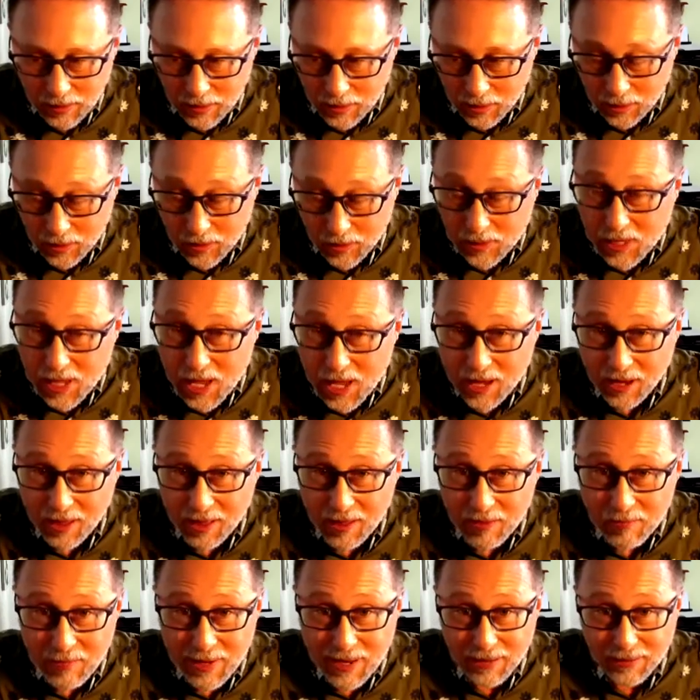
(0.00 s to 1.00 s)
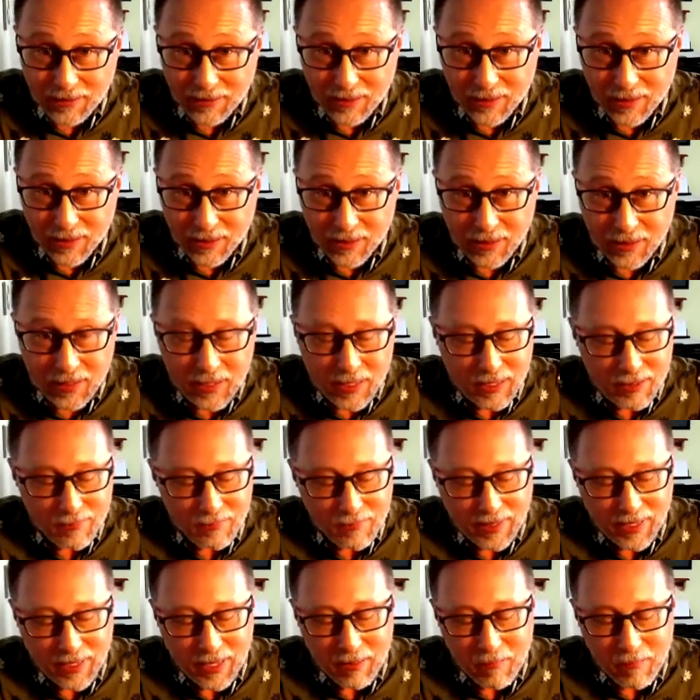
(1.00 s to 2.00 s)
a lot of them out there,
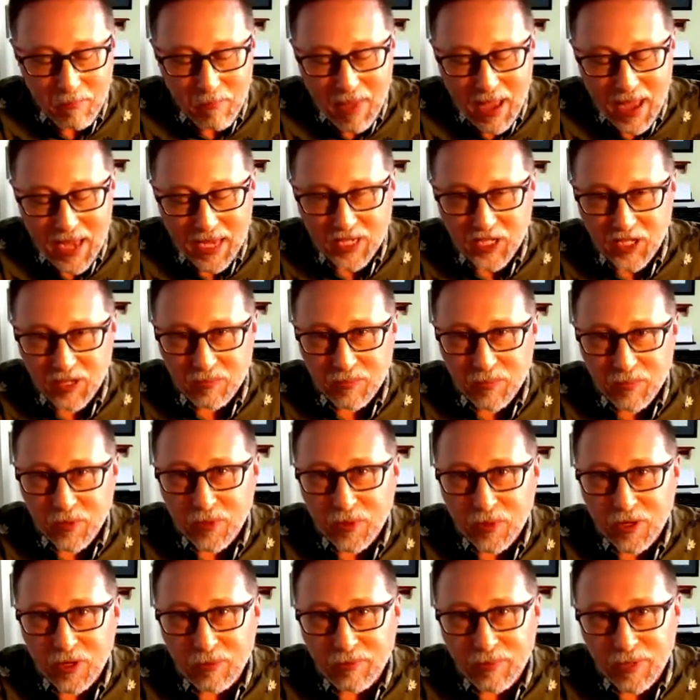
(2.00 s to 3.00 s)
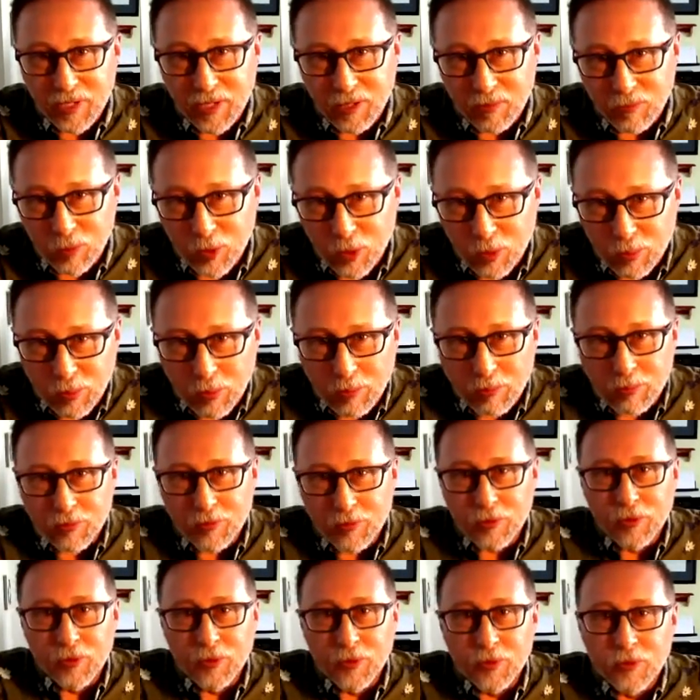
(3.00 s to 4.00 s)
be it Mash and Boil, be it
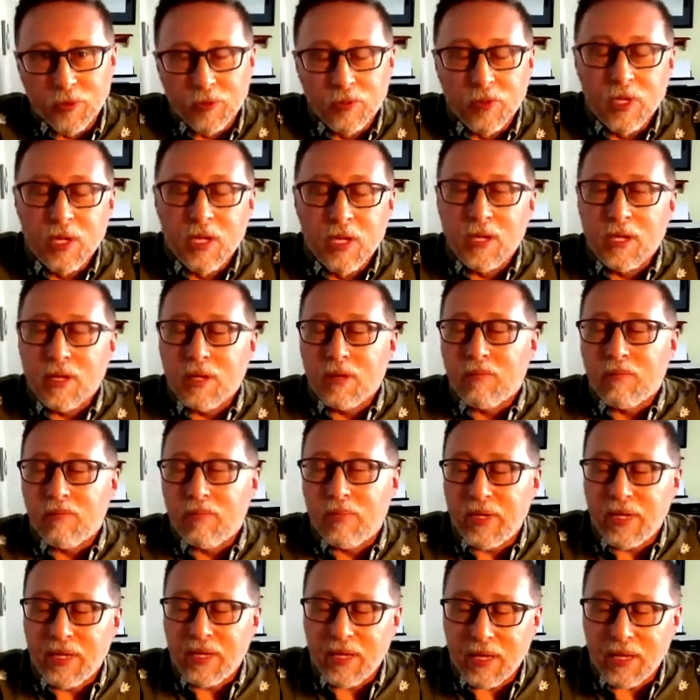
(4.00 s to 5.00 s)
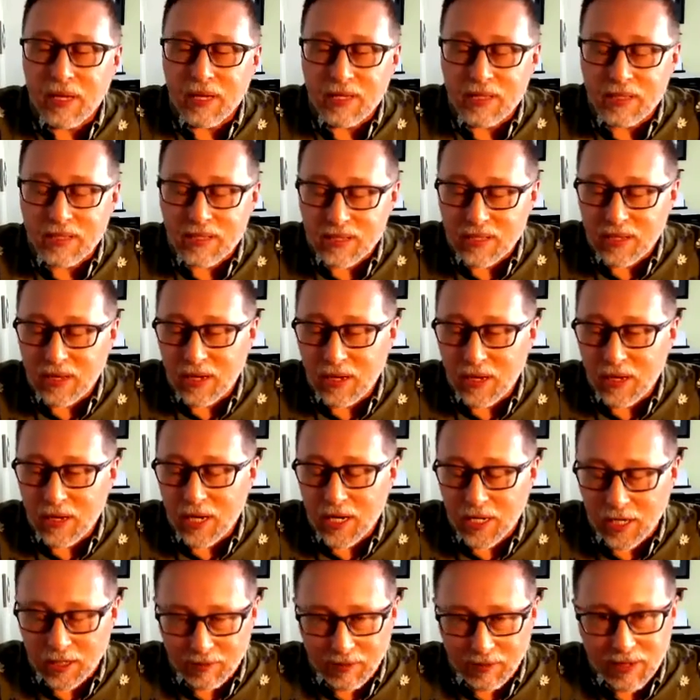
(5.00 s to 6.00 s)
RoboBrew, be it
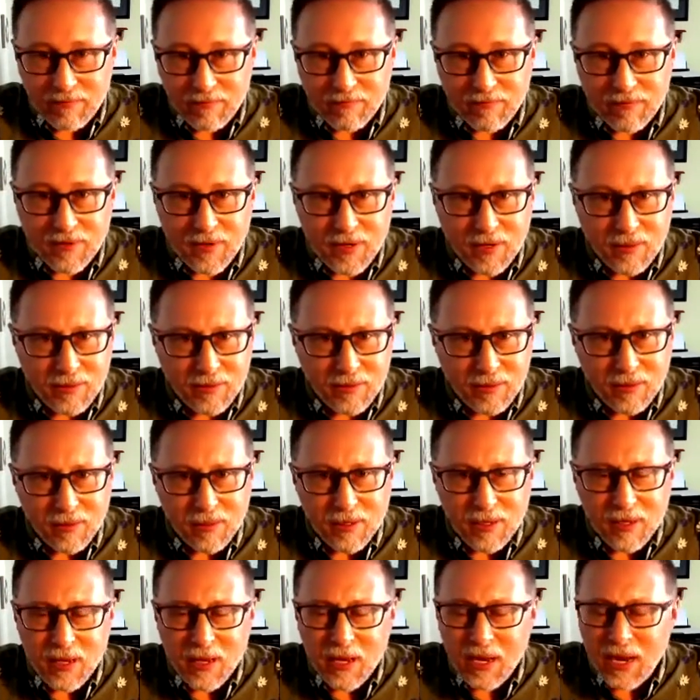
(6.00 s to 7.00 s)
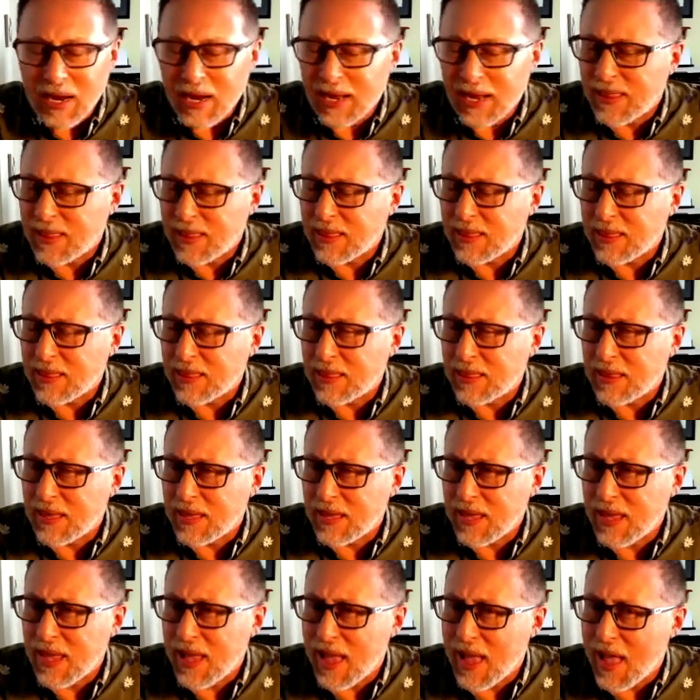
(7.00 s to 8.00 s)
Grainfather. I
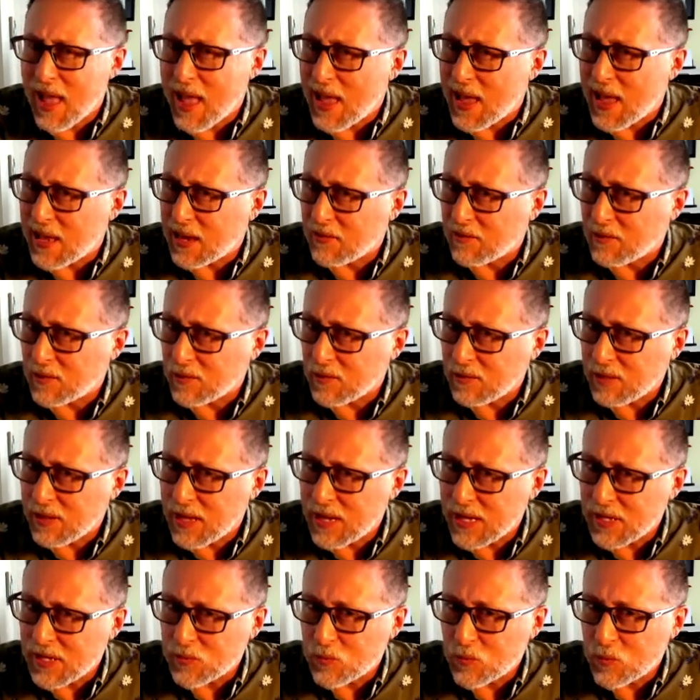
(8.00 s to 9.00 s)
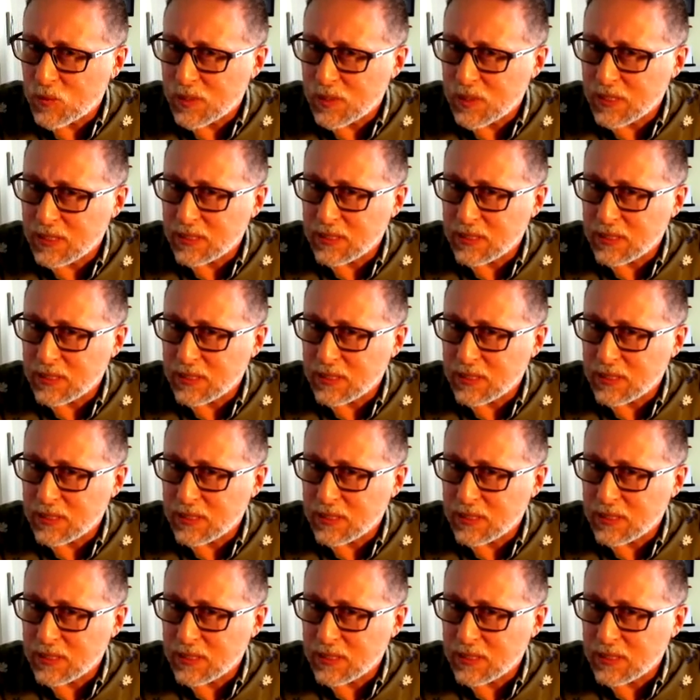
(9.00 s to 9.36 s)
think Anvil has one.